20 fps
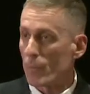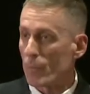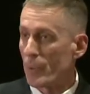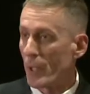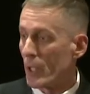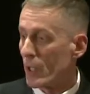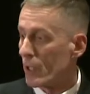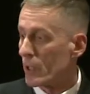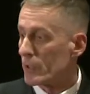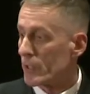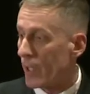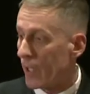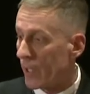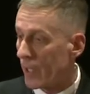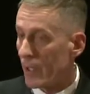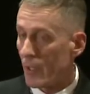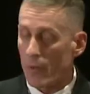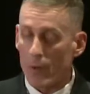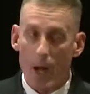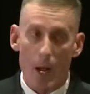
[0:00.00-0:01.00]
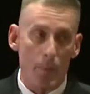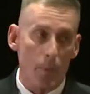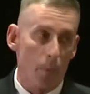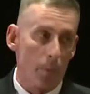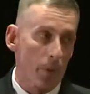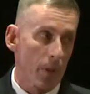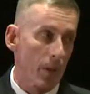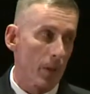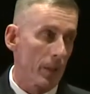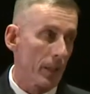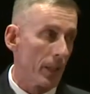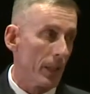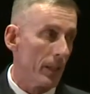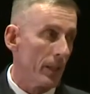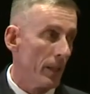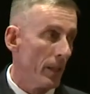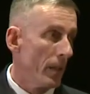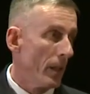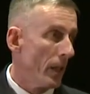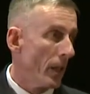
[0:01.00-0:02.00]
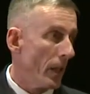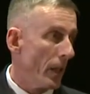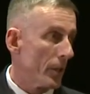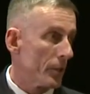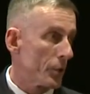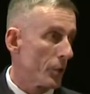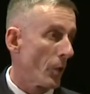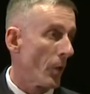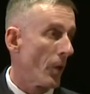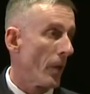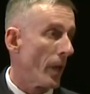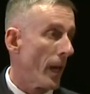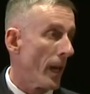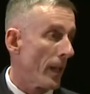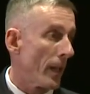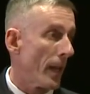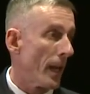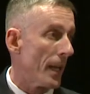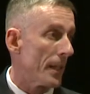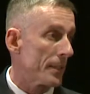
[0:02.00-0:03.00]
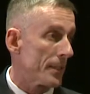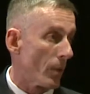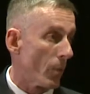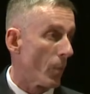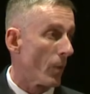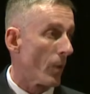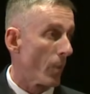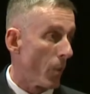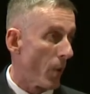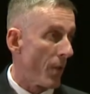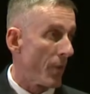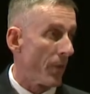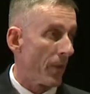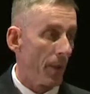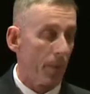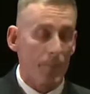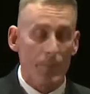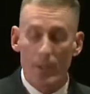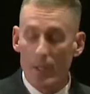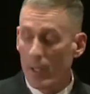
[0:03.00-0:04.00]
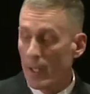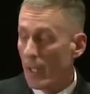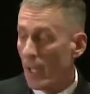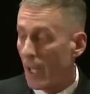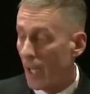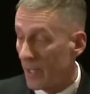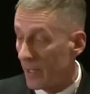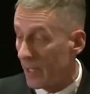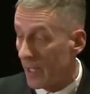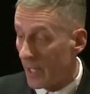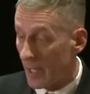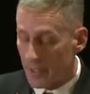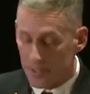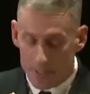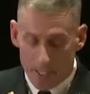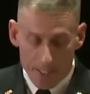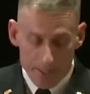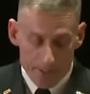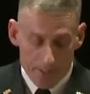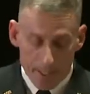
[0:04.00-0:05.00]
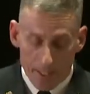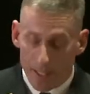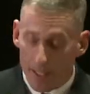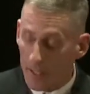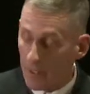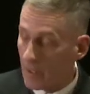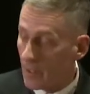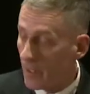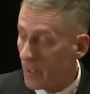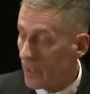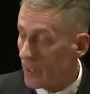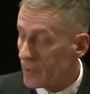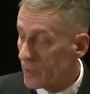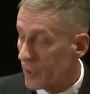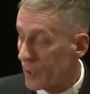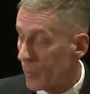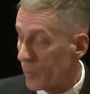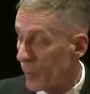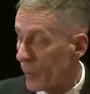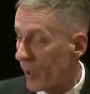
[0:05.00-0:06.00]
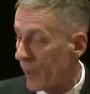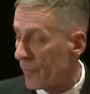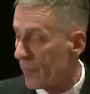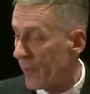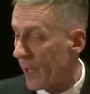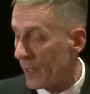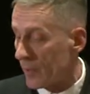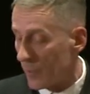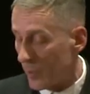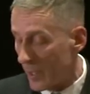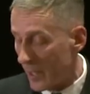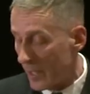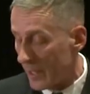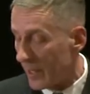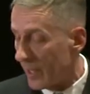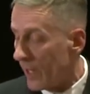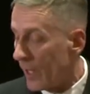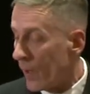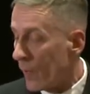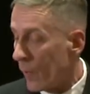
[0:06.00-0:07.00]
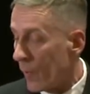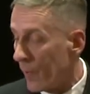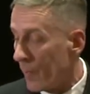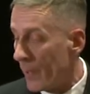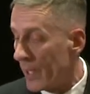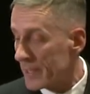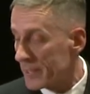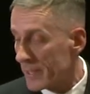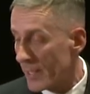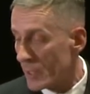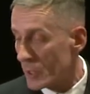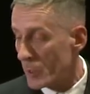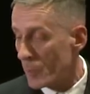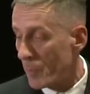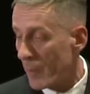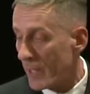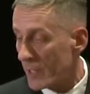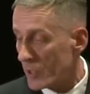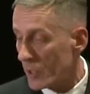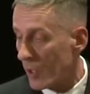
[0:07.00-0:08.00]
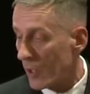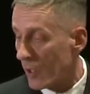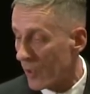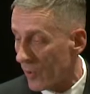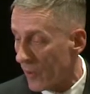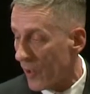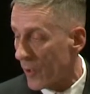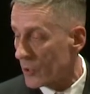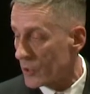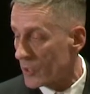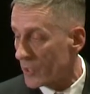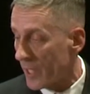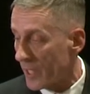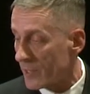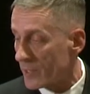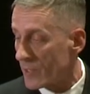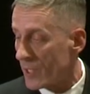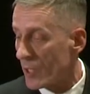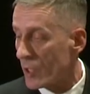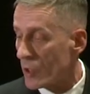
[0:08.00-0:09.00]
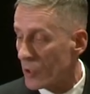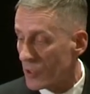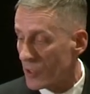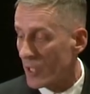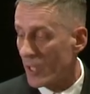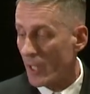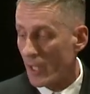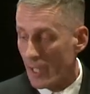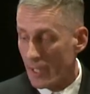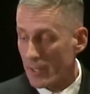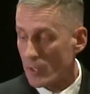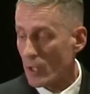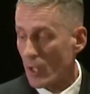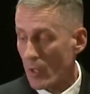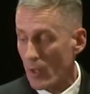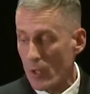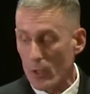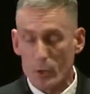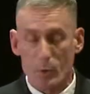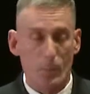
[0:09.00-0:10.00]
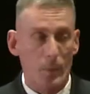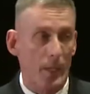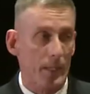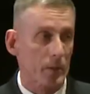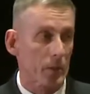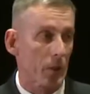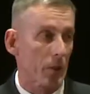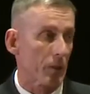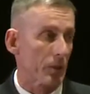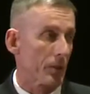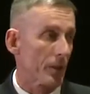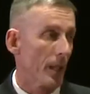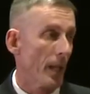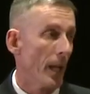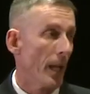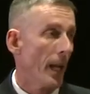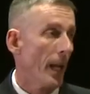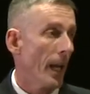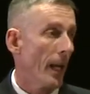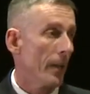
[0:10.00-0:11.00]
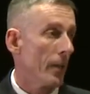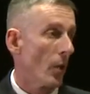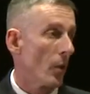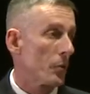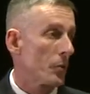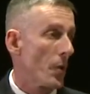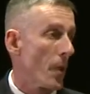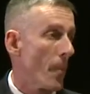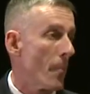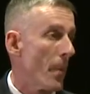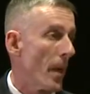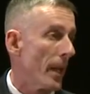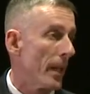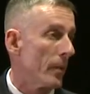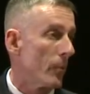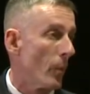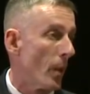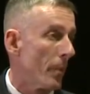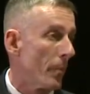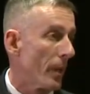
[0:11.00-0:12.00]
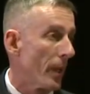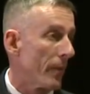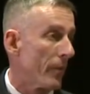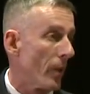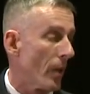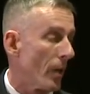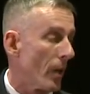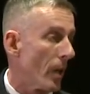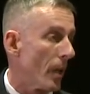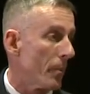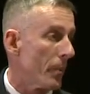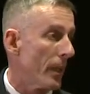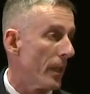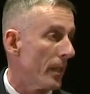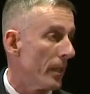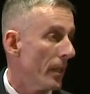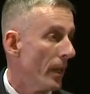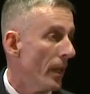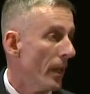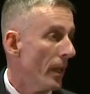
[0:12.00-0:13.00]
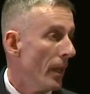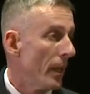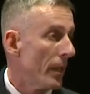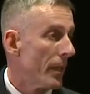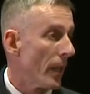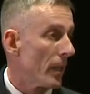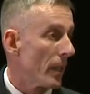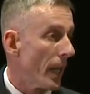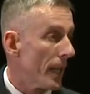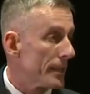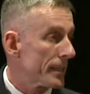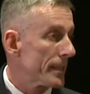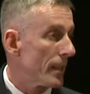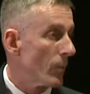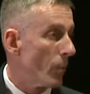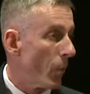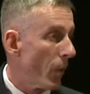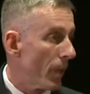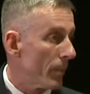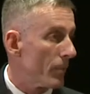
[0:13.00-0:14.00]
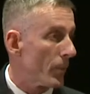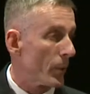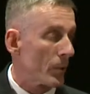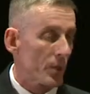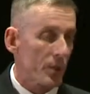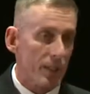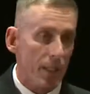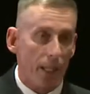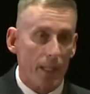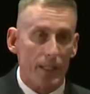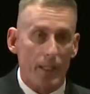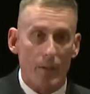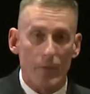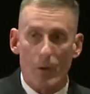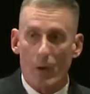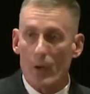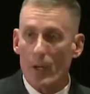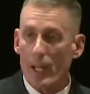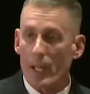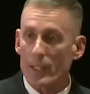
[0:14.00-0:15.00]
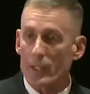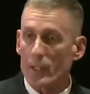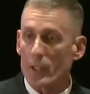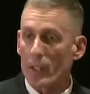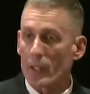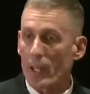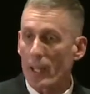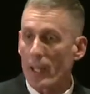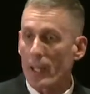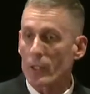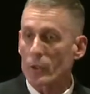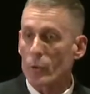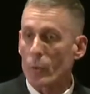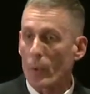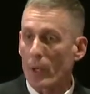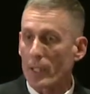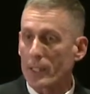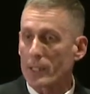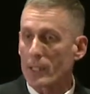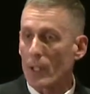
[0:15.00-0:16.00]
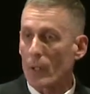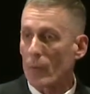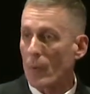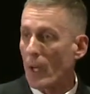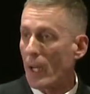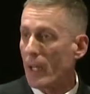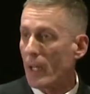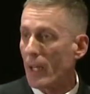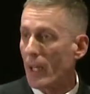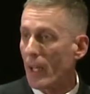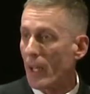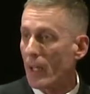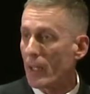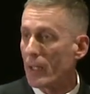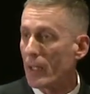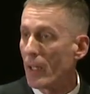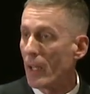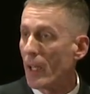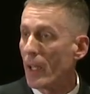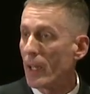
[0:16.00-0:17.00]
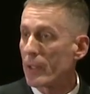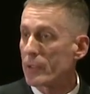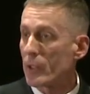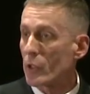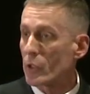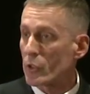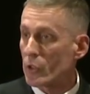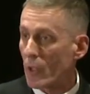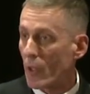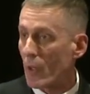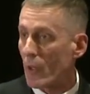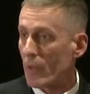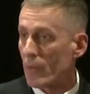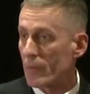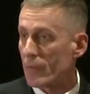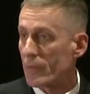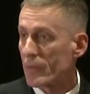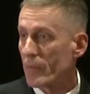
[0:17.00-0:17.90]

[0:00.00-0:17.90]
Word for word: build interoperability, assure our allies that we're with them, and then, as I said, to deploy, fight, and win. What makes us special are those things that you see in each of those pictures. And those are the men and women of our Army, the less than 1% of our nation that has raised their right hand to serve.